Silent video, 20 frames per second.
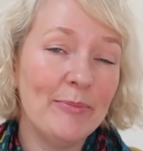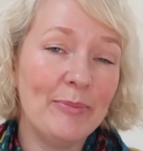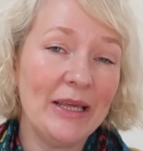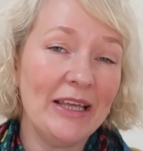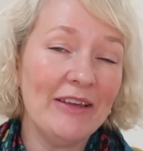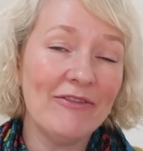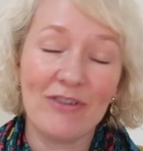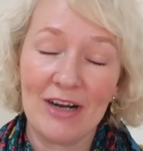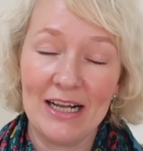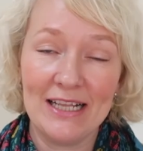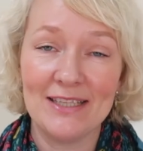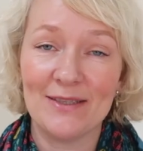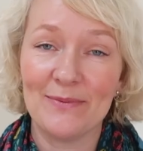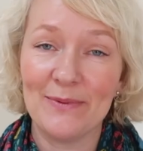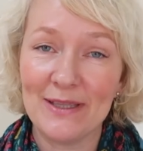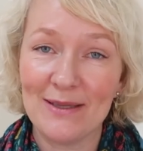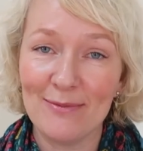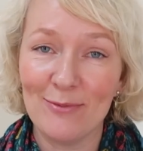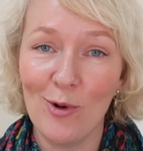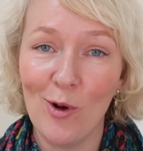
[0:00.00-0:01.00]
be friends
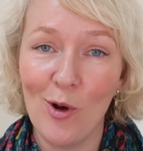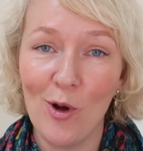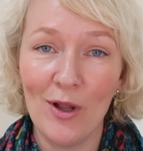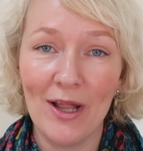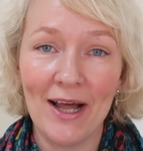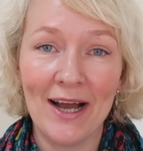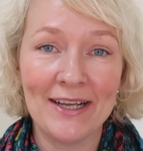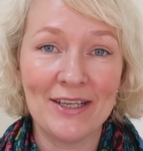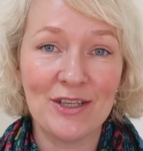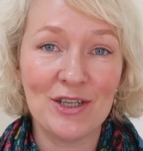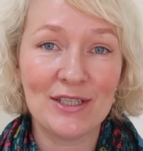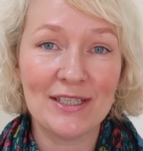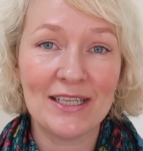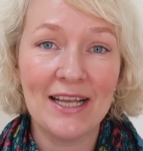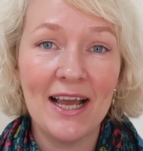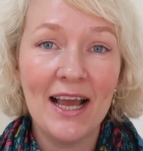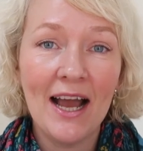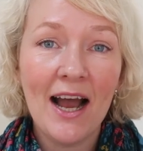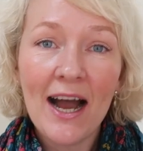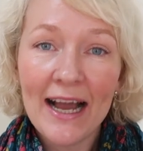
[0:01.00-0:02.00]
with them all. I just,
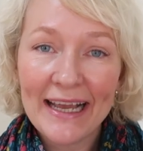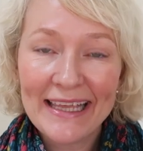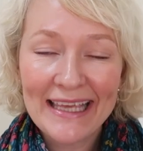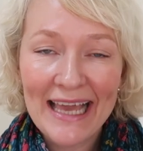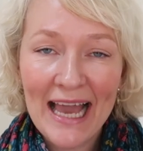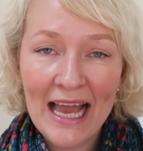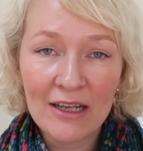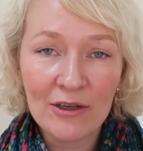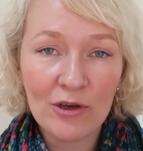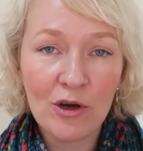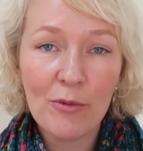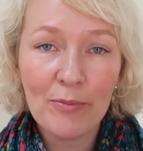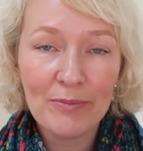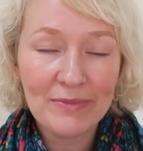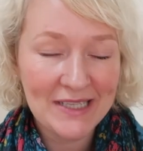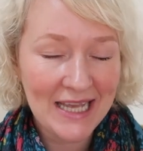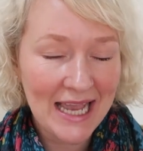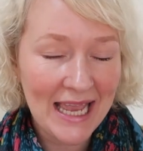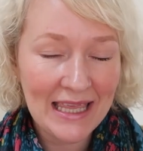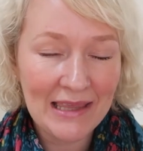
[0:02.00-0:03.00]
I
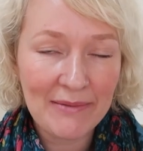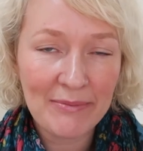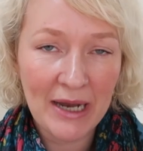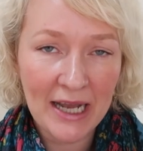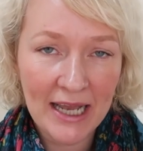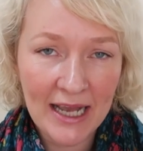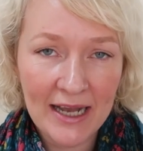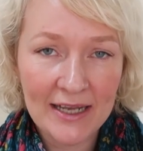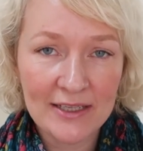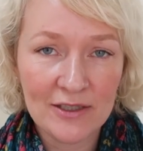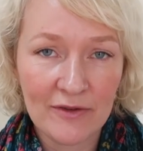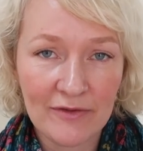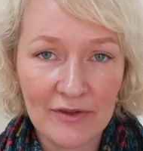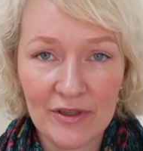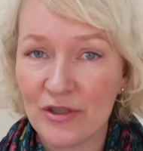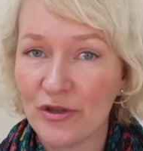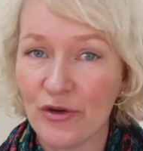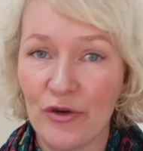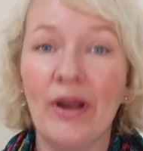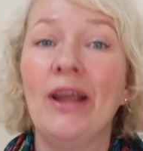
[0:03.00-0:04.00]
cannot take my eyes off
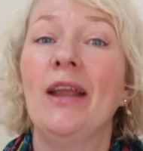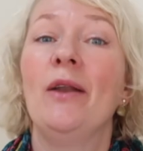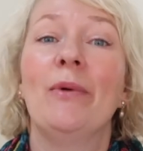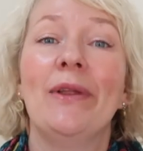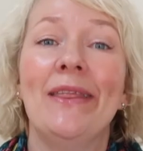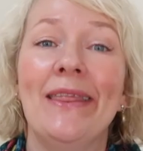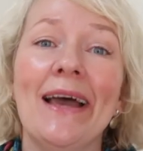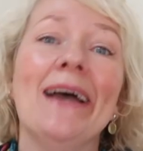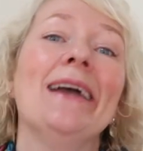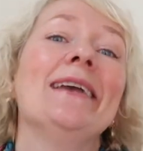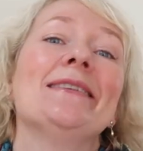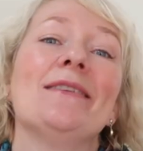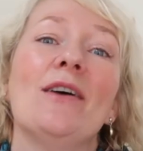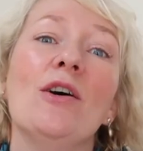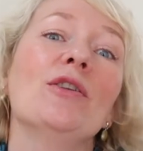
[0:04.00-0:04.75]
the screen when that is